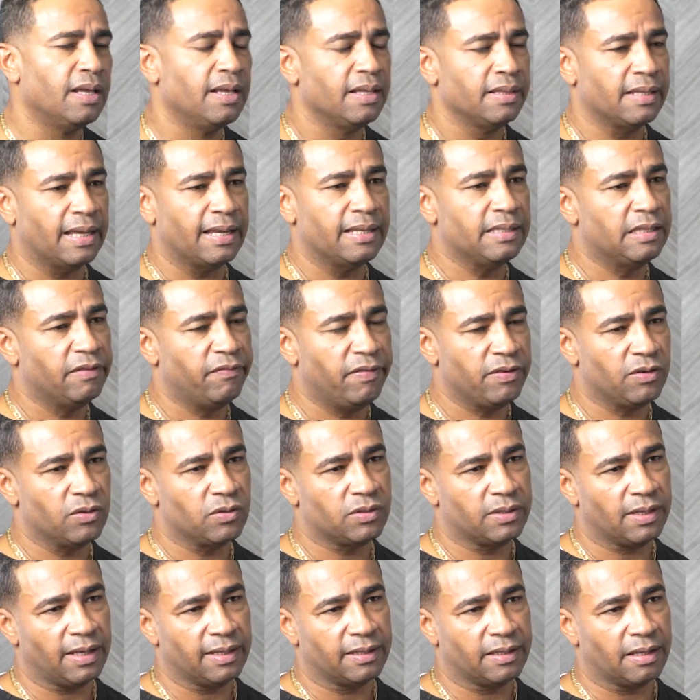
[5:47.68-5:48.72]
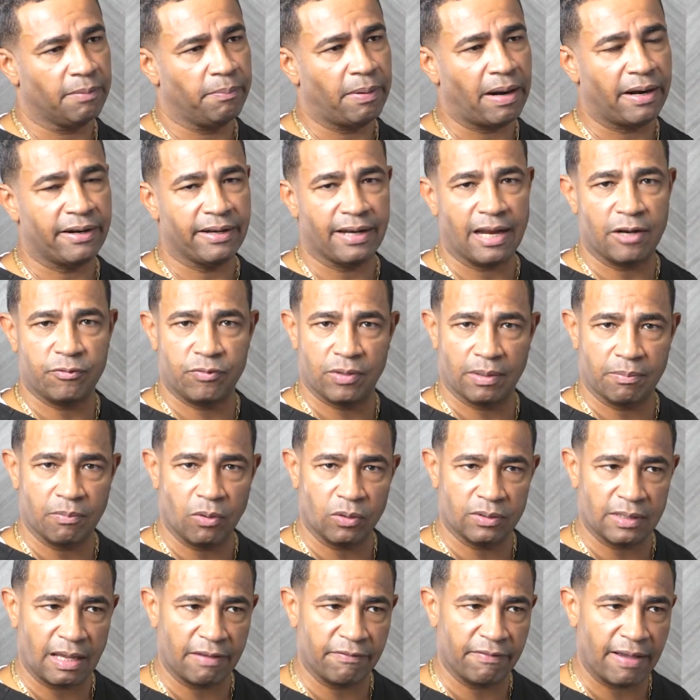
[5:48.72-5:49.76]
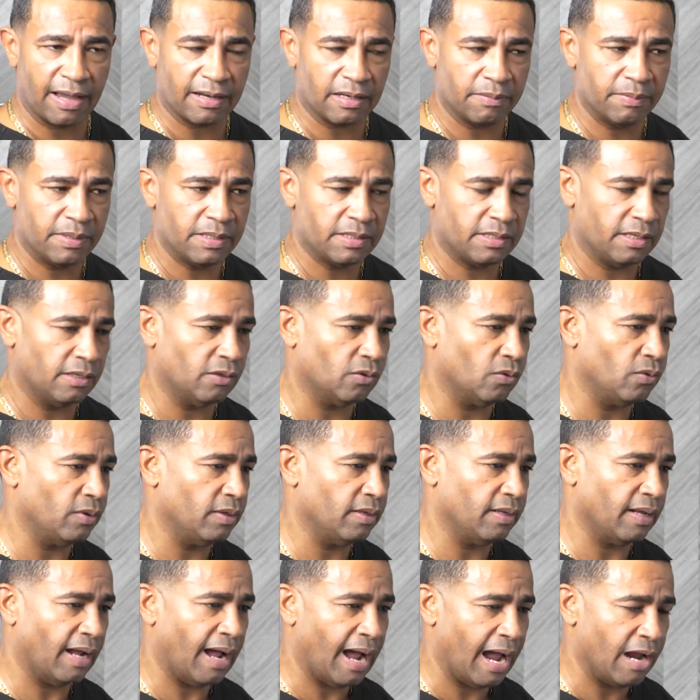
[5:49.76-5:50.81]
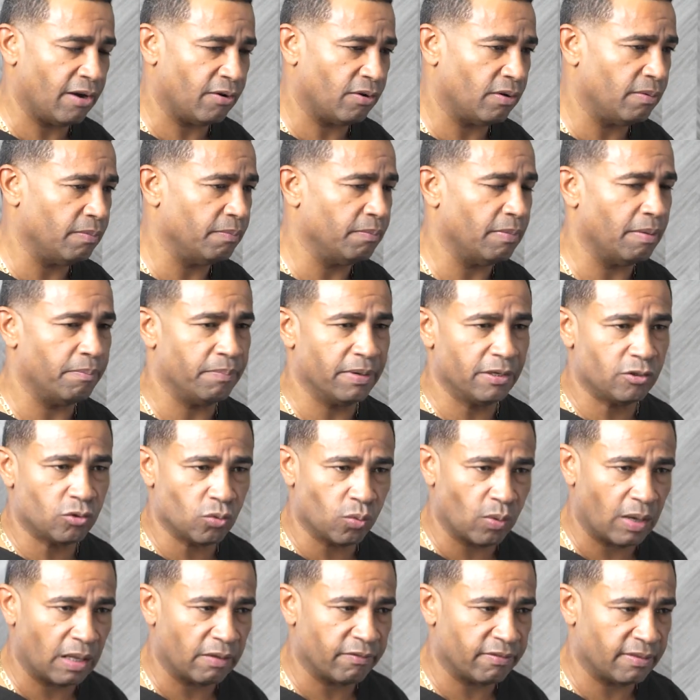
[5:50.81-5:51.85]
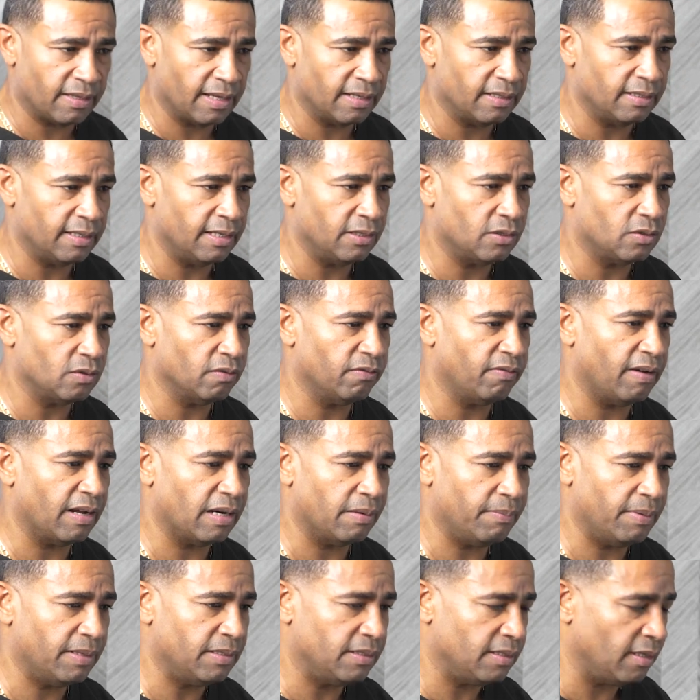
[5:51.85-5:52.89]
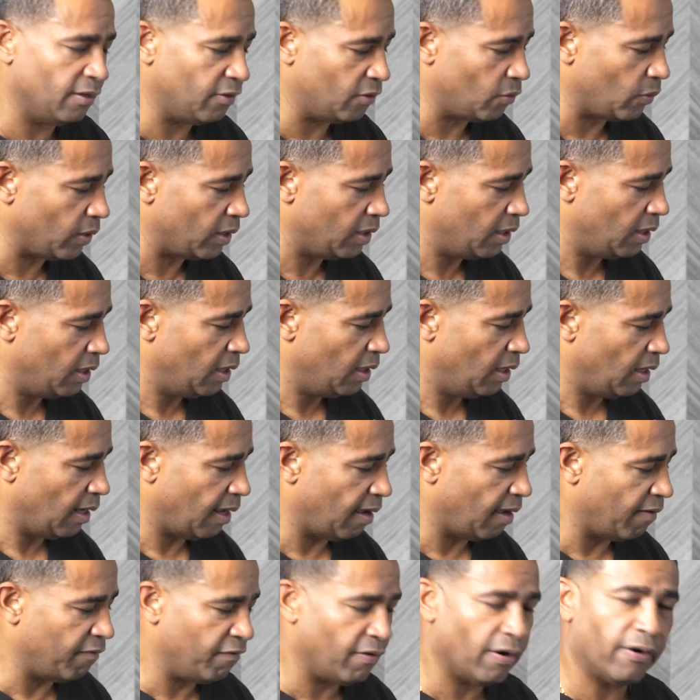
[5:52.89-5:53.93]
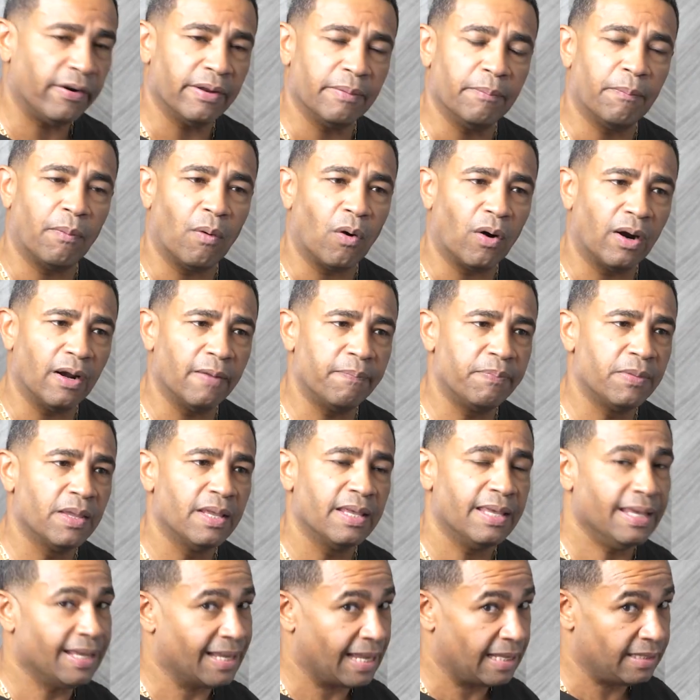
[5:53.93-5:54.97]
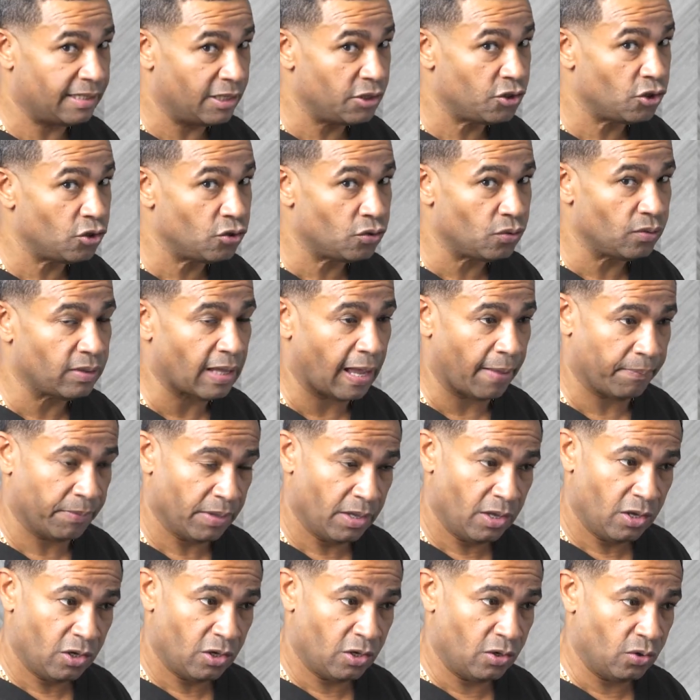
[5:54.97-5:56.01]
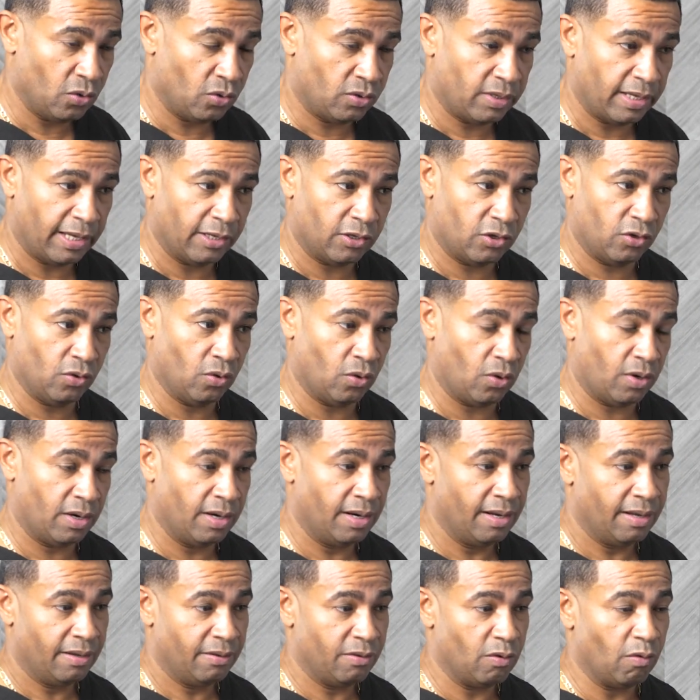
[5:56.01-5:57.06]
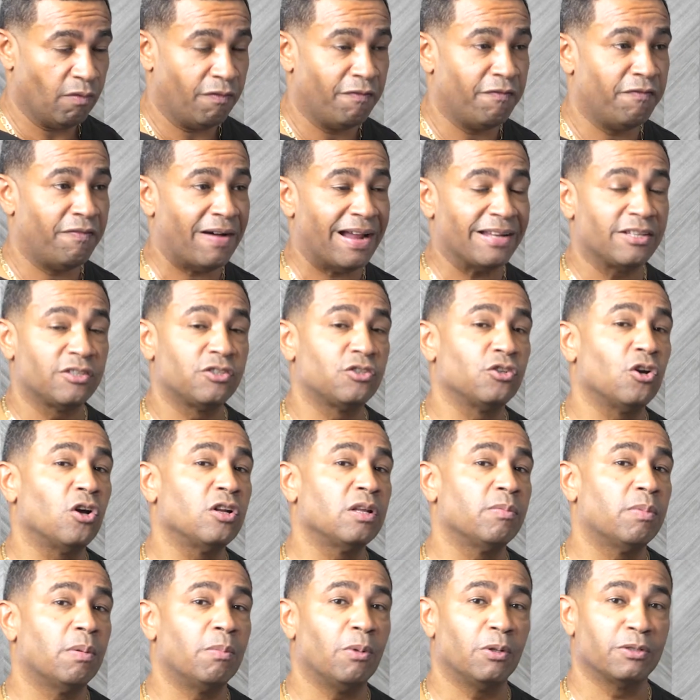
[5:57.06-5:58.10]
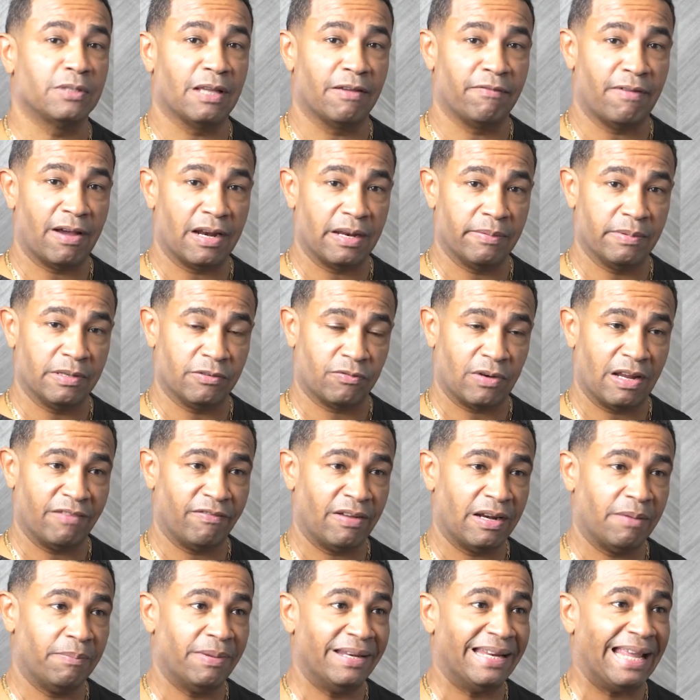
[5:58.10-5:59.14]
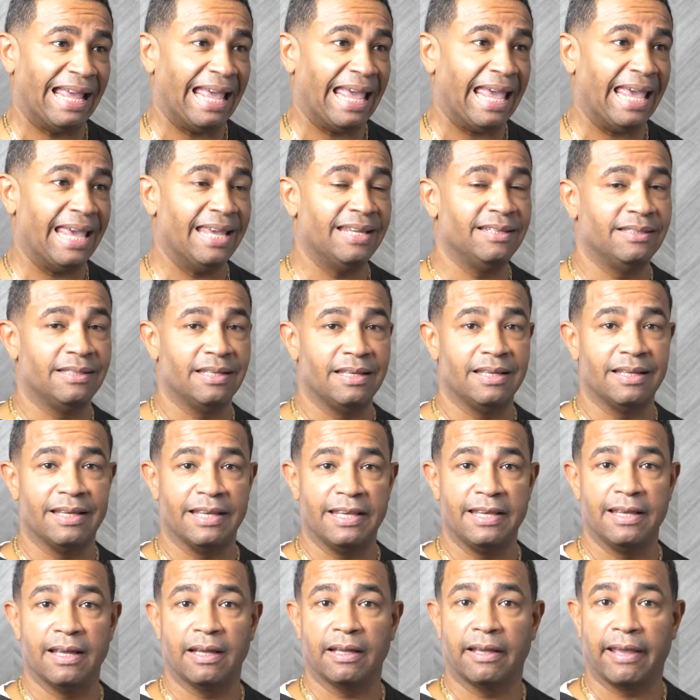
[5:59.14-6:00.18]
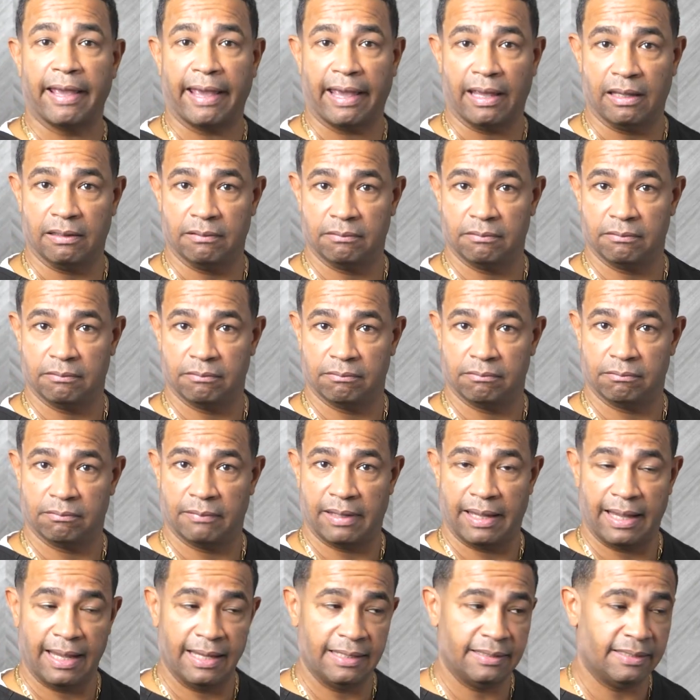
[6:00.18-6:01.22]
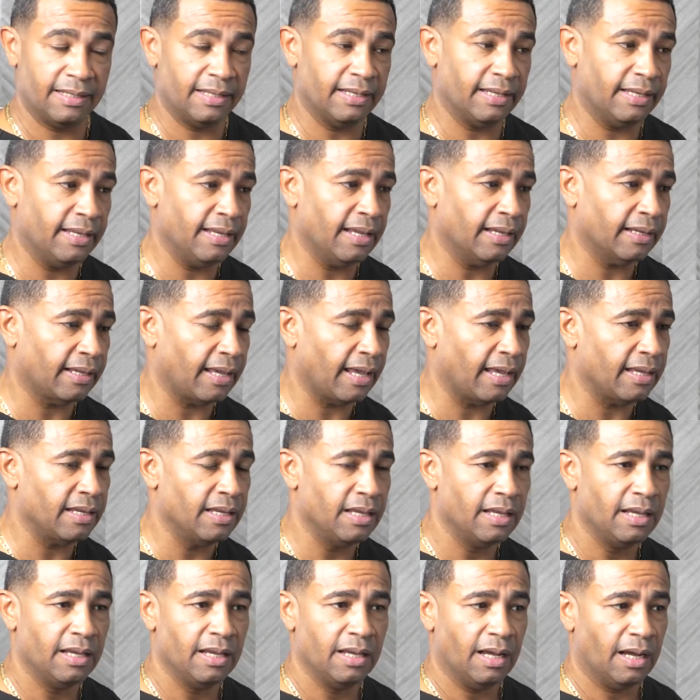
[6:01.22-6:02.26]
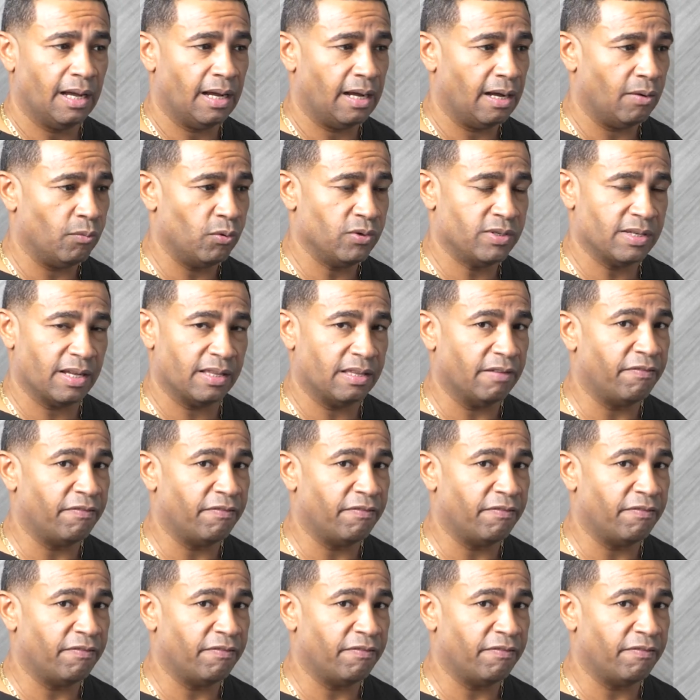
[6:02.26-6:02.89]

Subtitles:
that individuals take the bariatric multivitamins, including iron, B12. They need to vitamin D3, very important. In addition to that, you need to take your fat-soluble multivitamins, right? Vitamin A, D, E, and K. A, D, E, and K, which are the